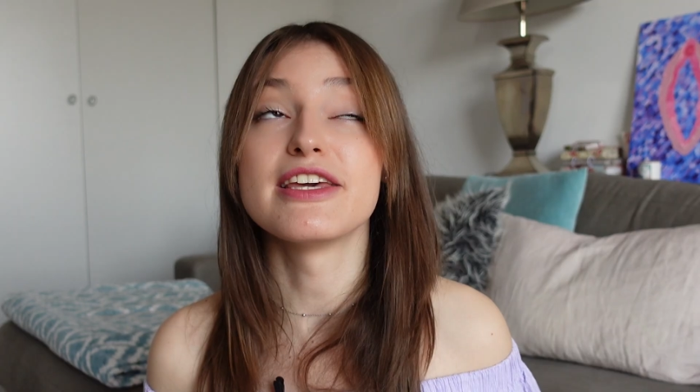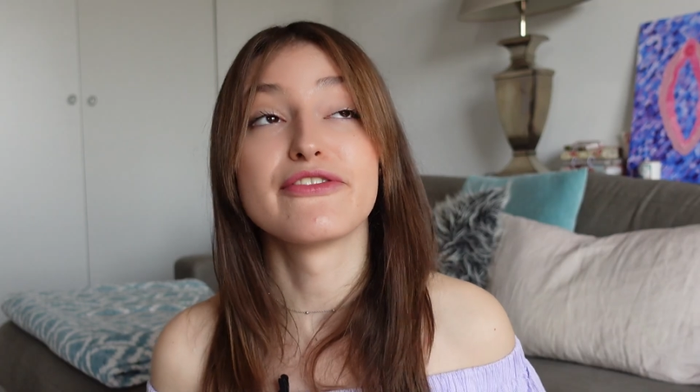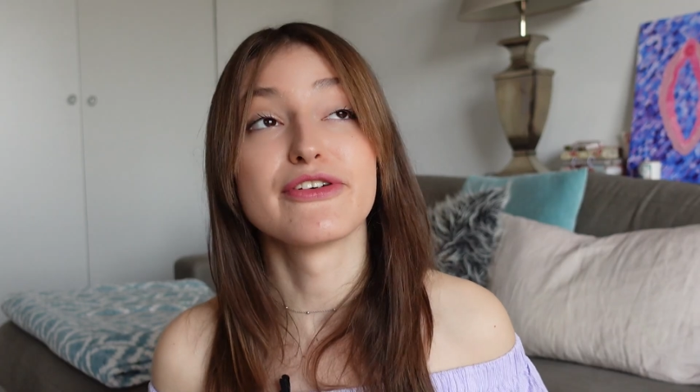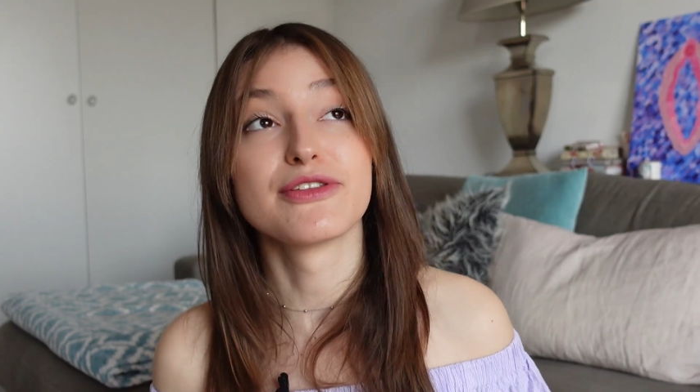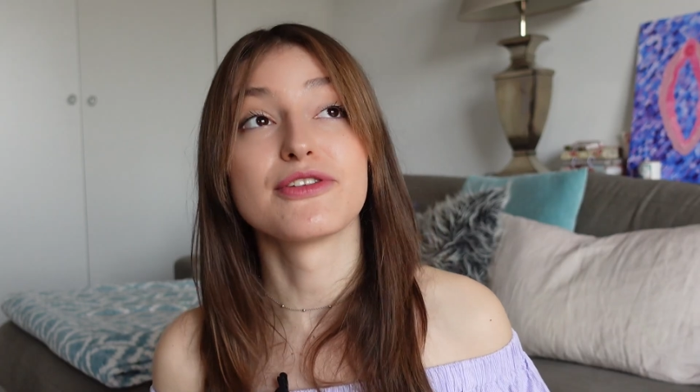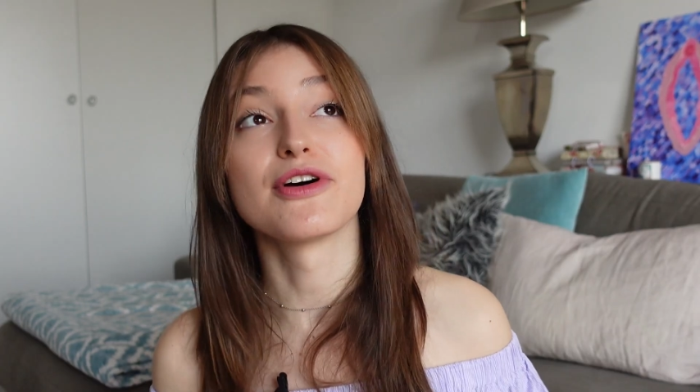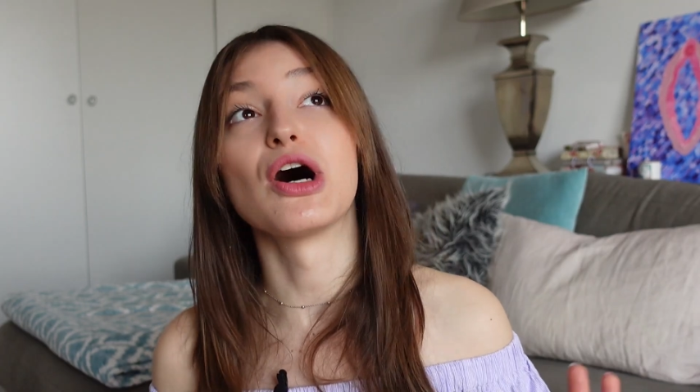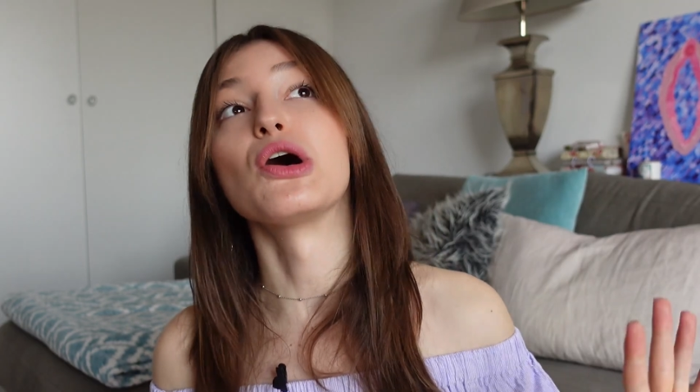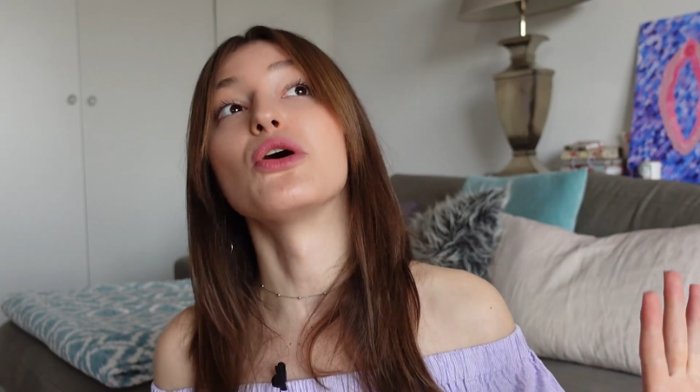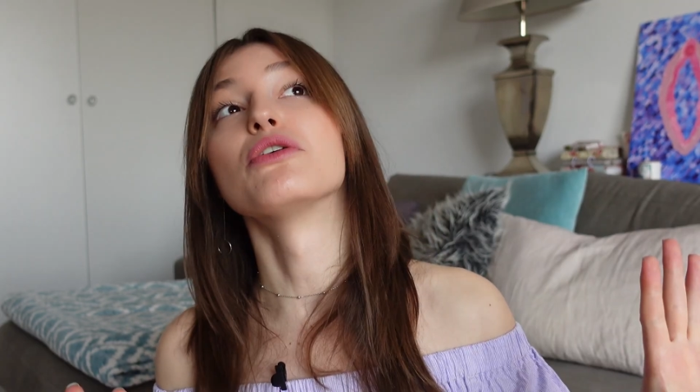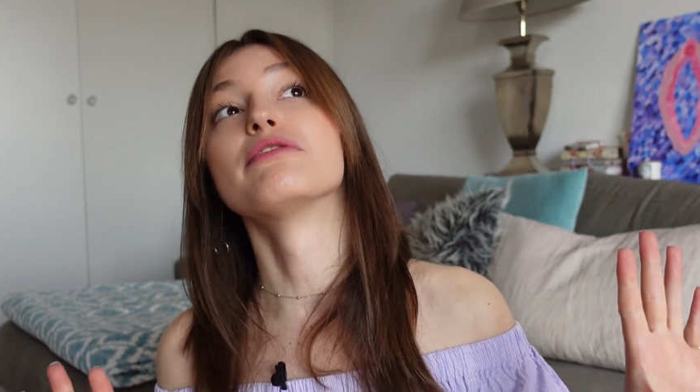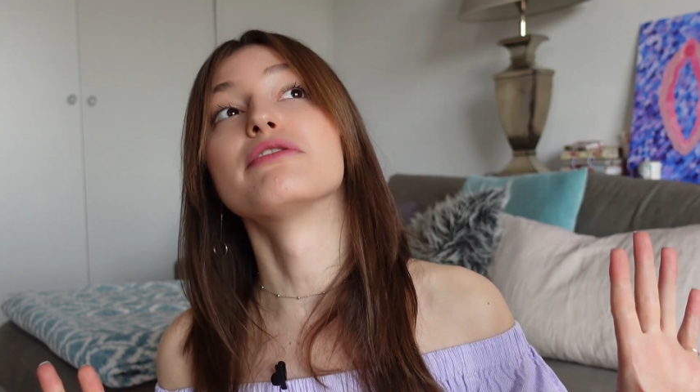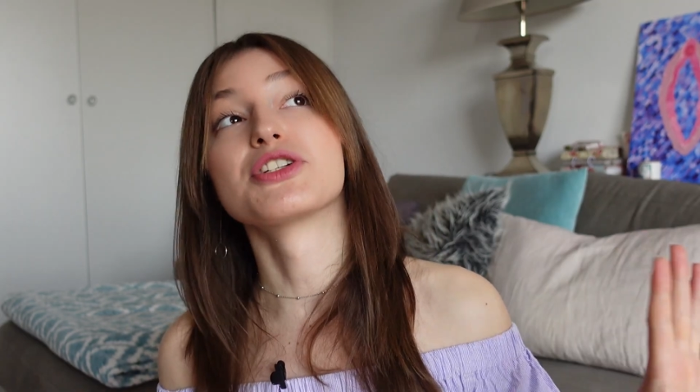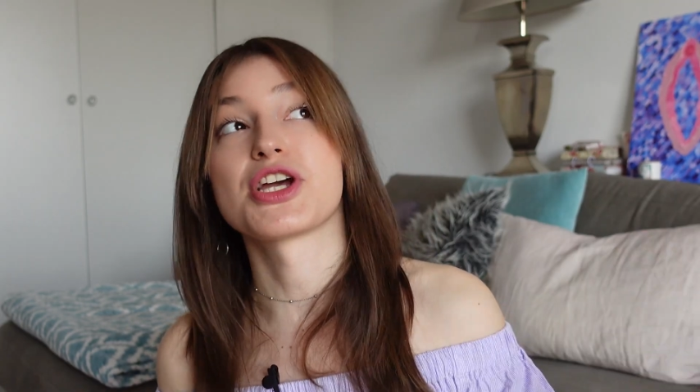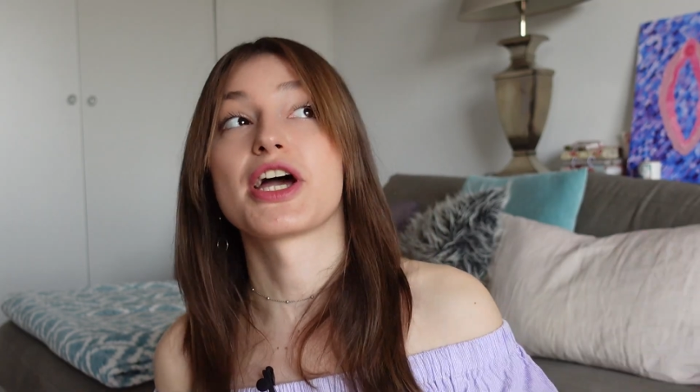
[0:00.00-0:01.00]
even
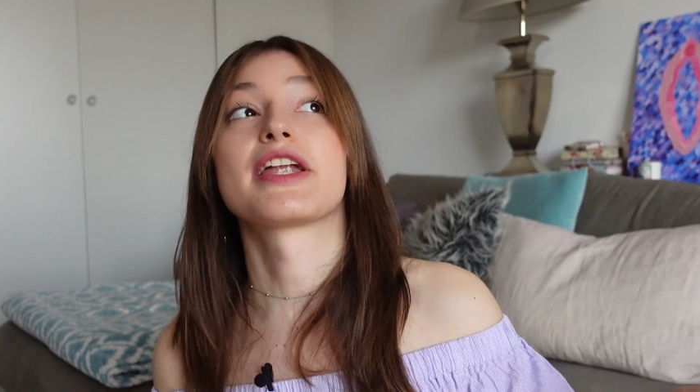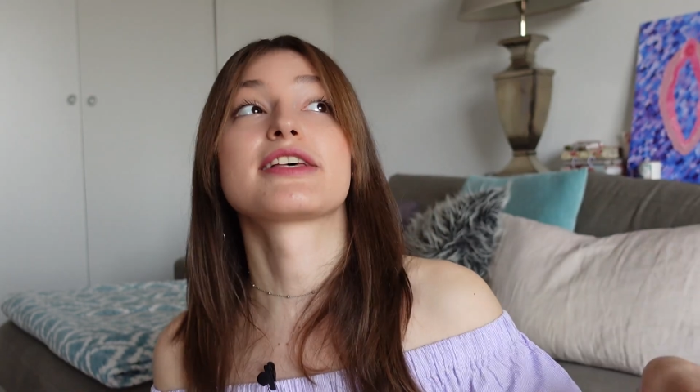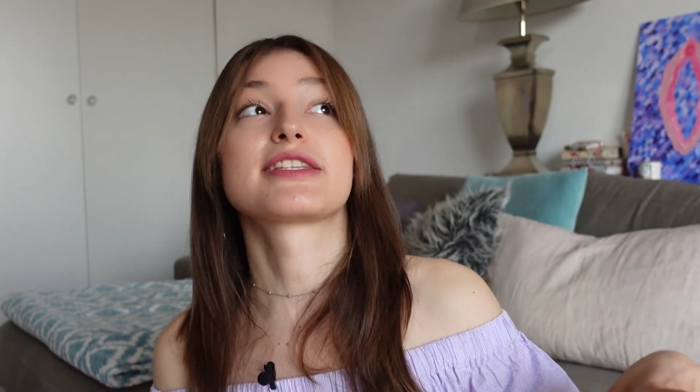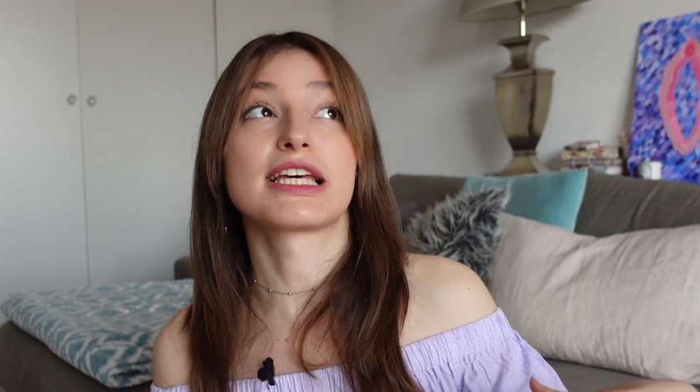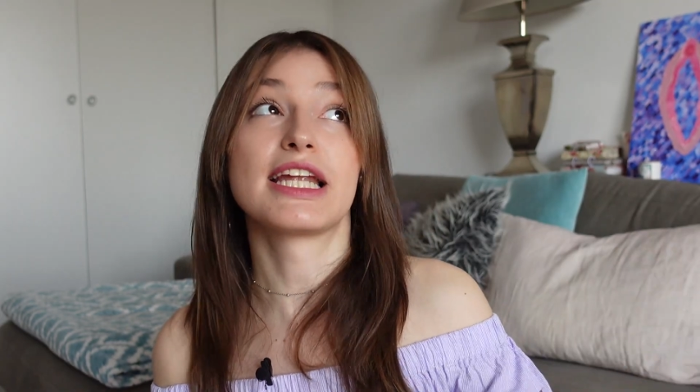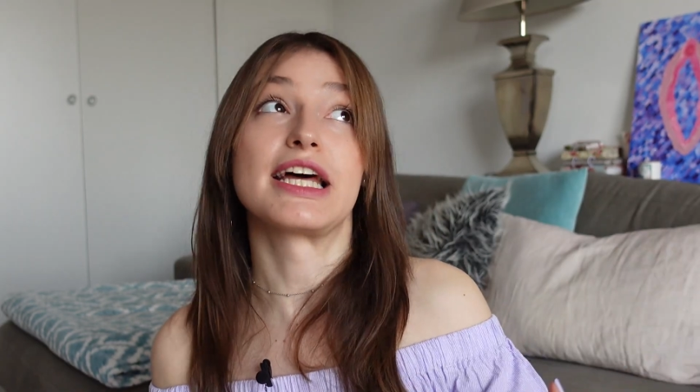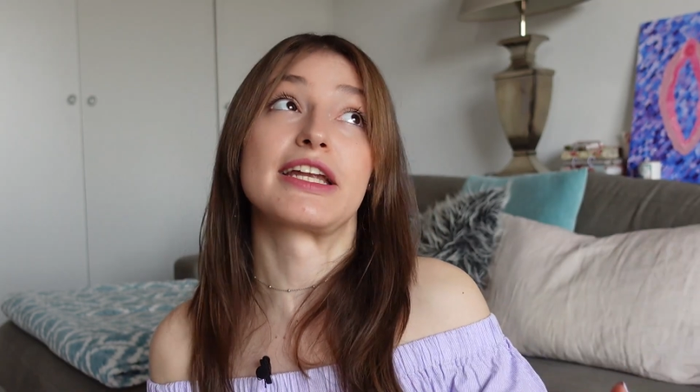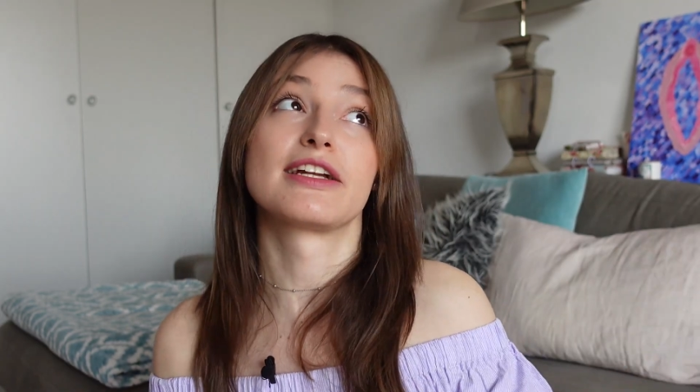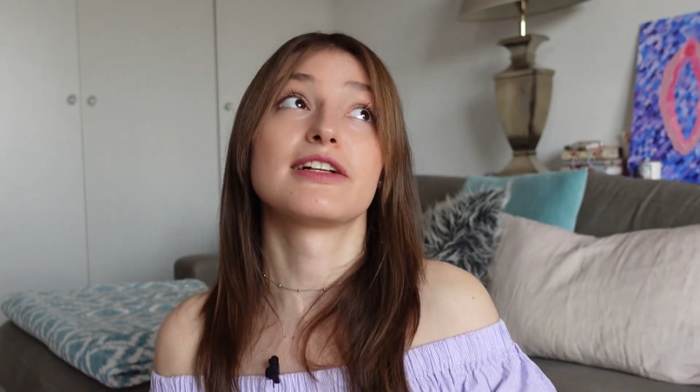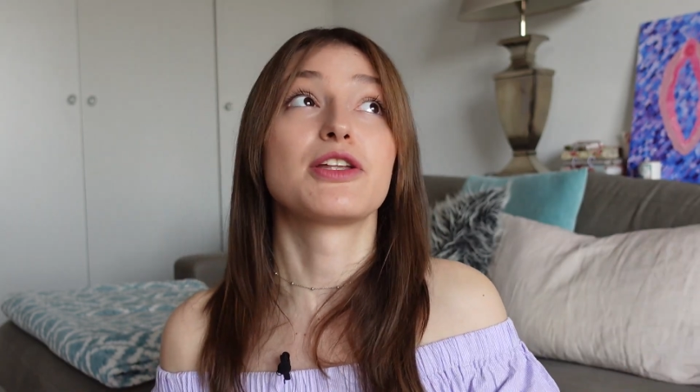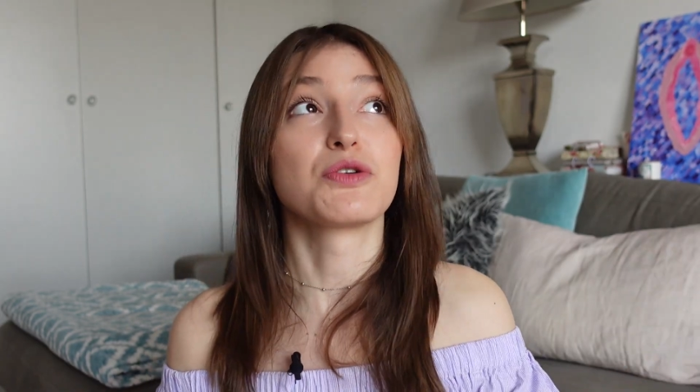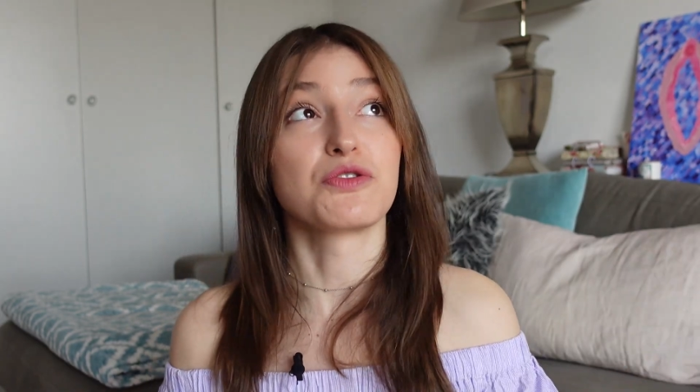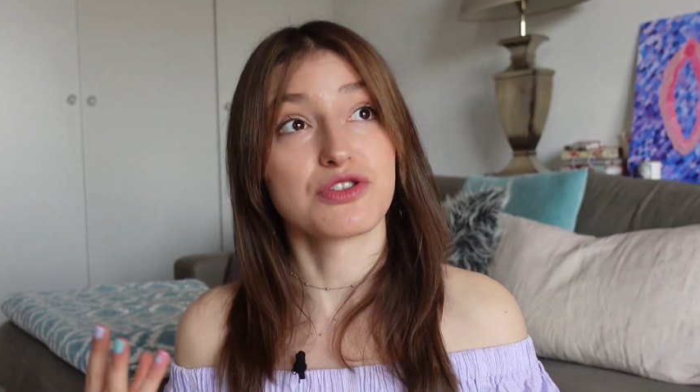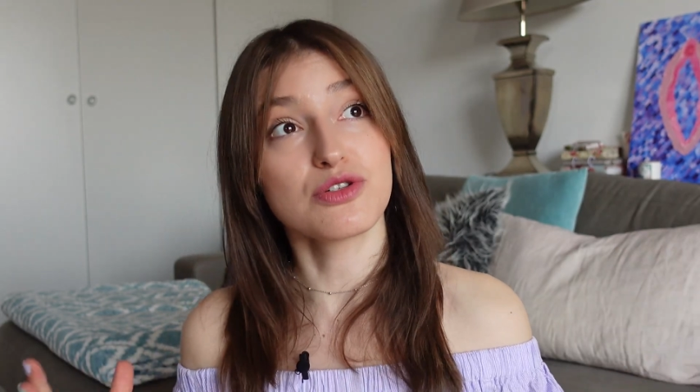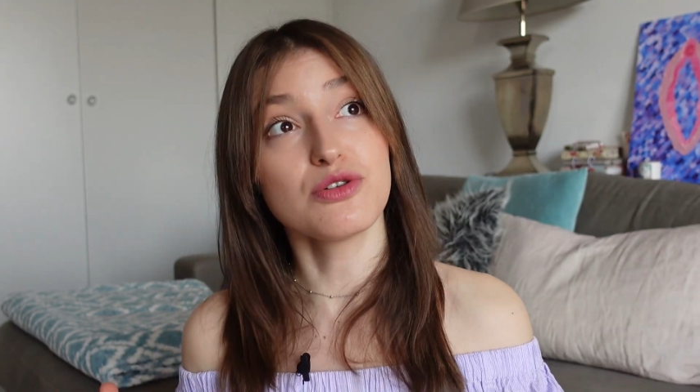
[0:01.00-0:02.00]
though vaginas can handle
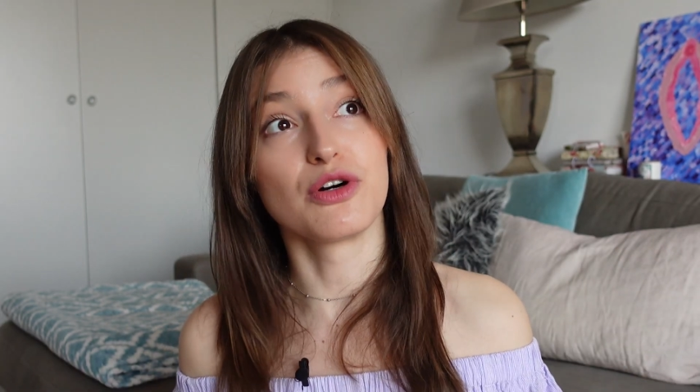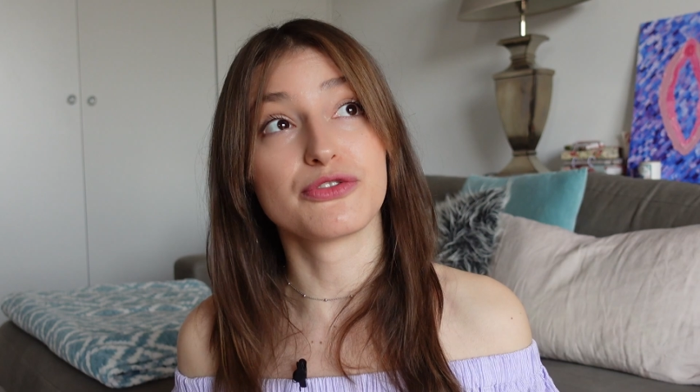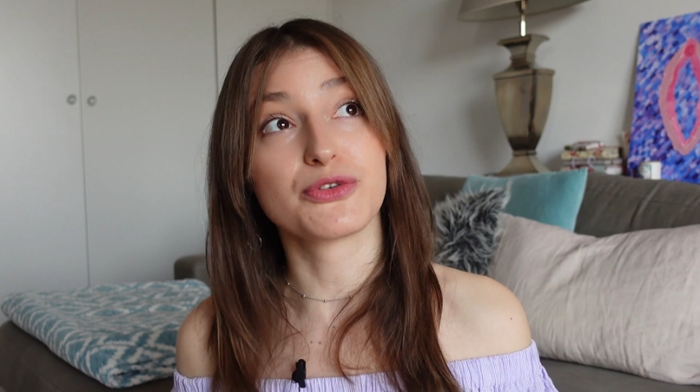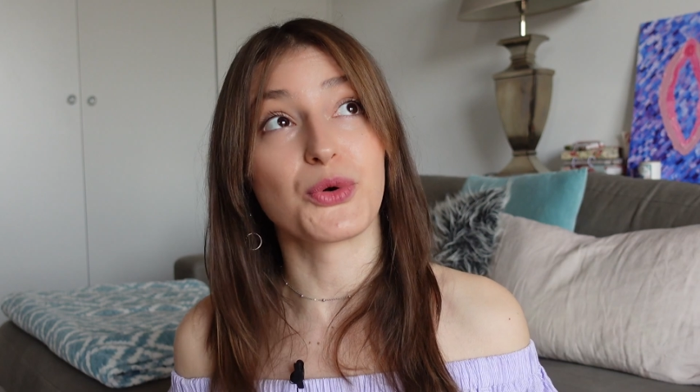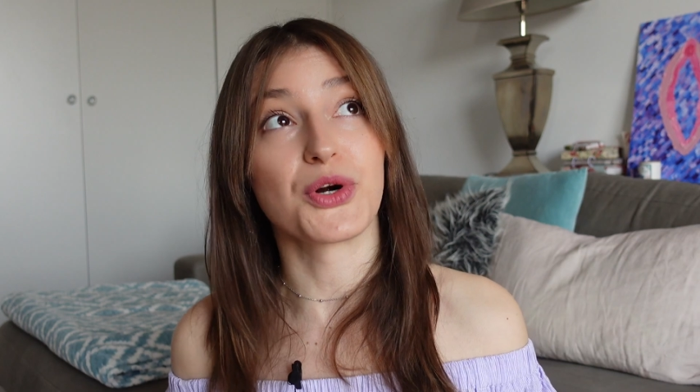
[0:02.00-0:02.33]
those too, of